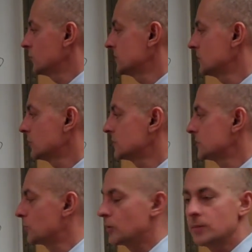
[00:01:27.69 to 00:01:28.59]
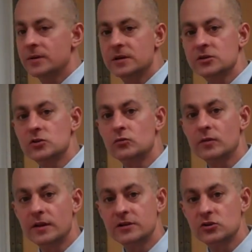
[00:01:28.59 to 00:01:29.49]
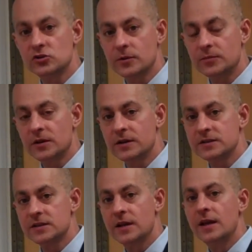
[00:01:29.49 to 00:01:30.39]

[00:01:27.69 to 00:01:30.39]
what's known as the pre-petition relationship test.